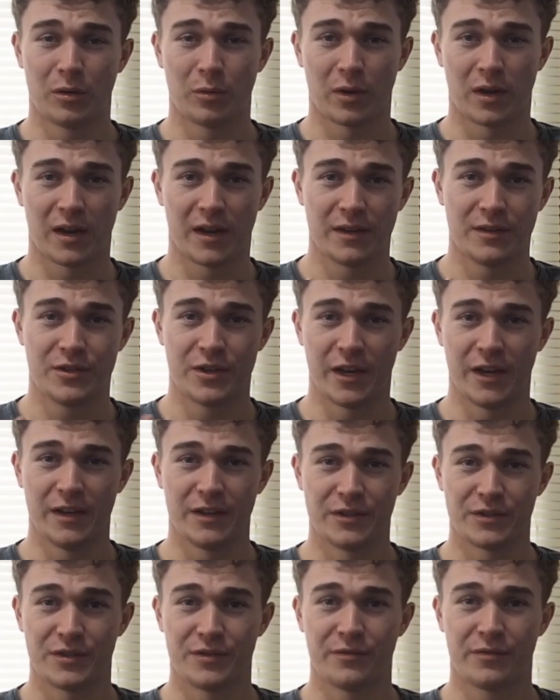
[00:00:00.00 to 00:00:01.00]
where I
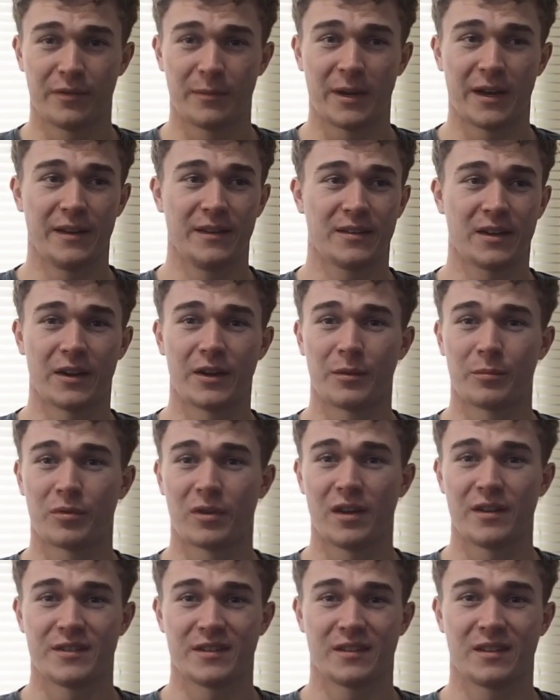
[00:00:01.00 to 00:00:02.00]
changed from my entire
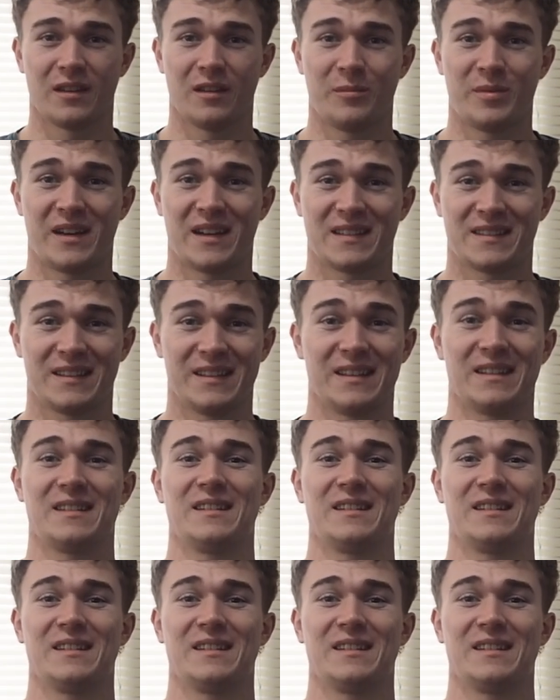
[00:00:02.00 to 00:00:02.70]
project of the past